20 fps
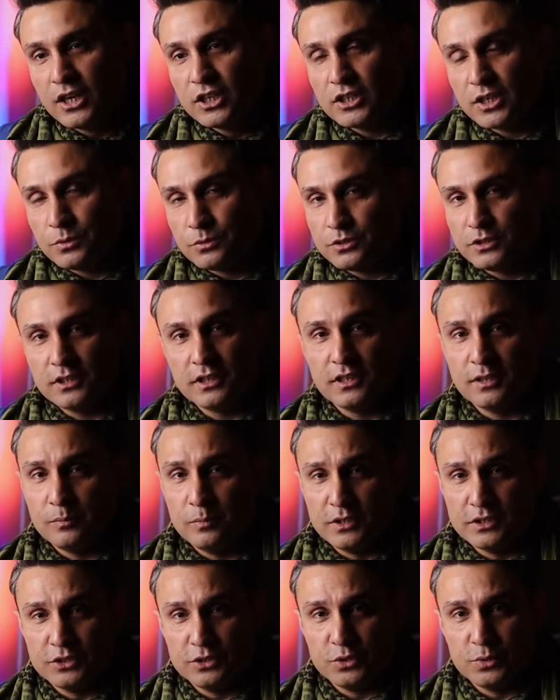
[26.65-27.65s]
So I was a
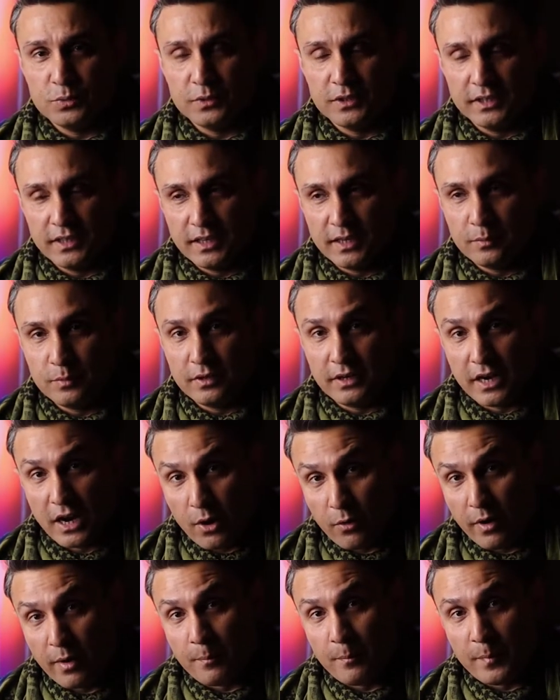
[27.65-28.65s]
little busy over there, but
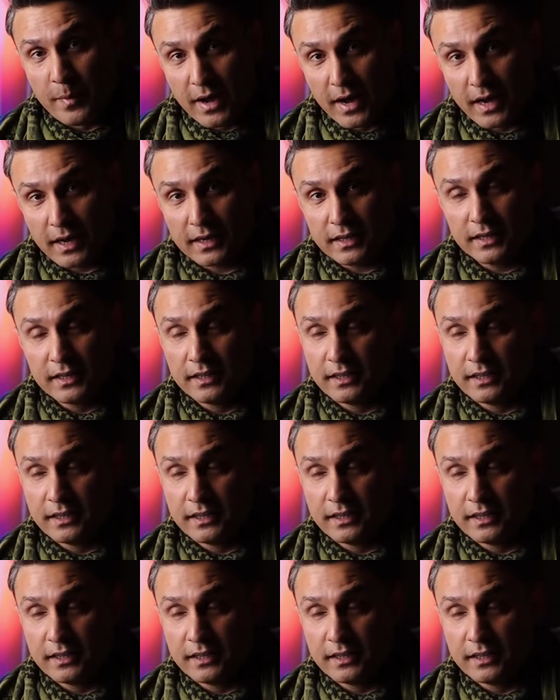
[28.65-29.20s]
now I'm back.